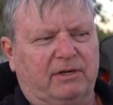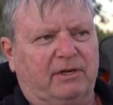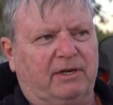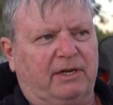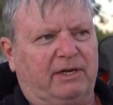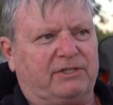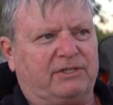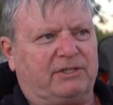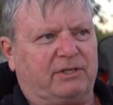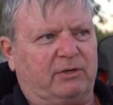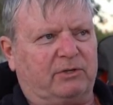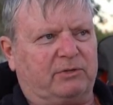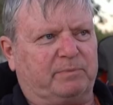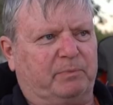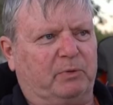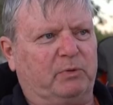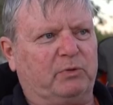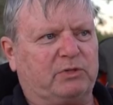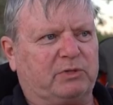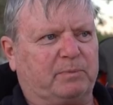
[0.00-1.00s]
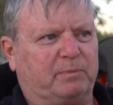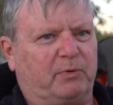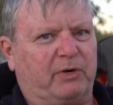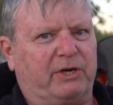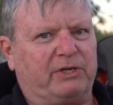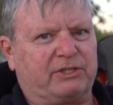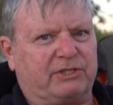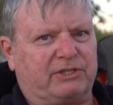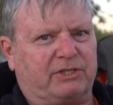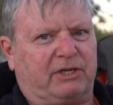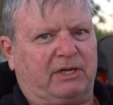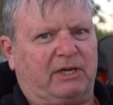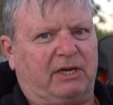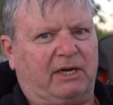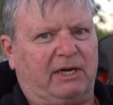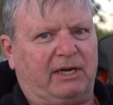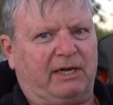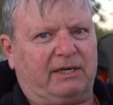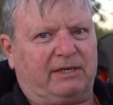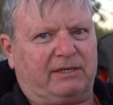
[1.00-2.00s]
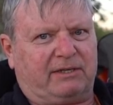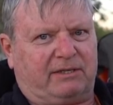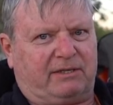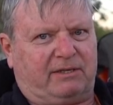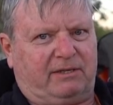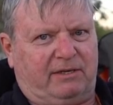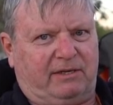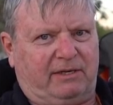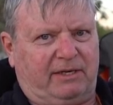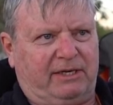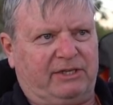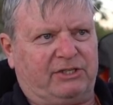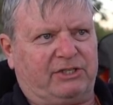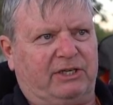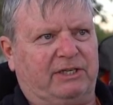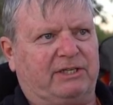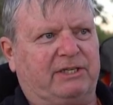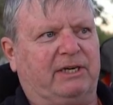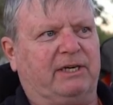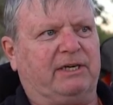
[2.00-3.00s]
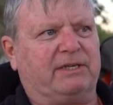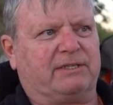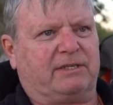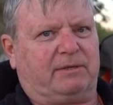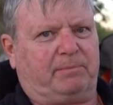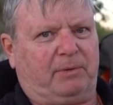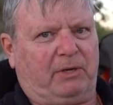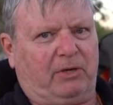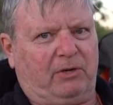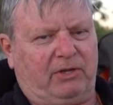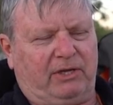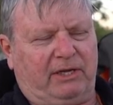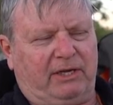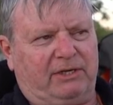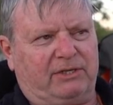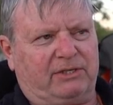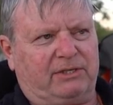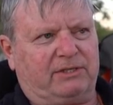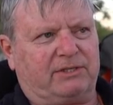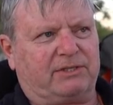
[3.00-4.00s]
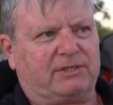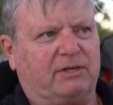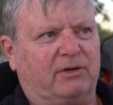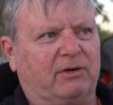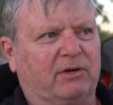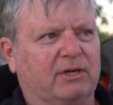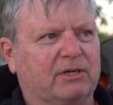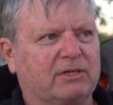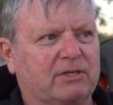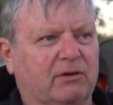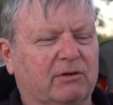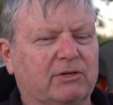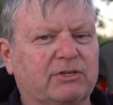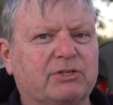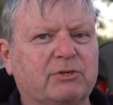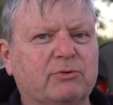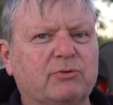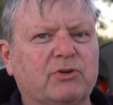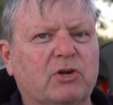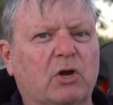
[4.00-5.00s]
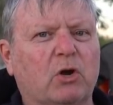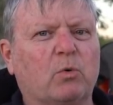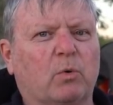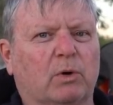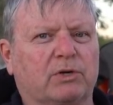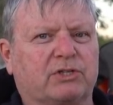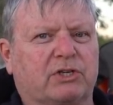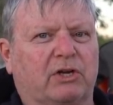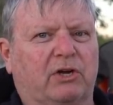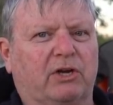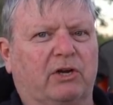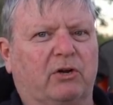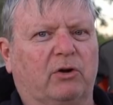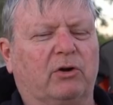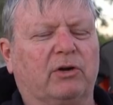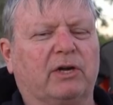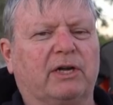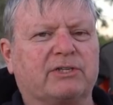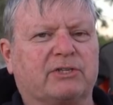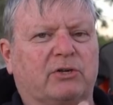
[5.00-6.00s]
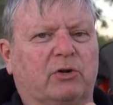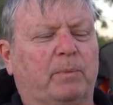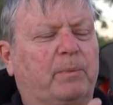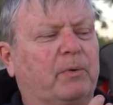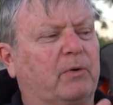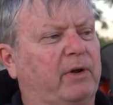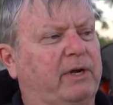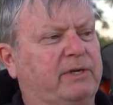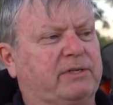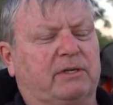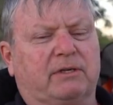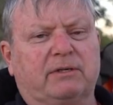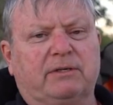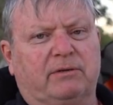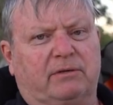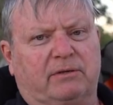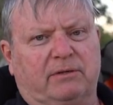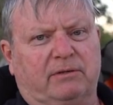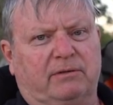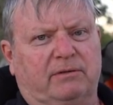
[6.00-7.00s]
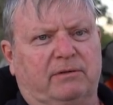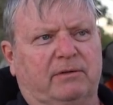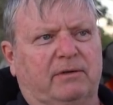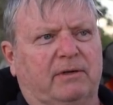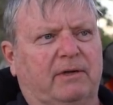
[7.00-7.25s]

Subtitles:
It's those boost pressures at high EGTs that blow the engine. So as long as you know what's going on as an operator, you can.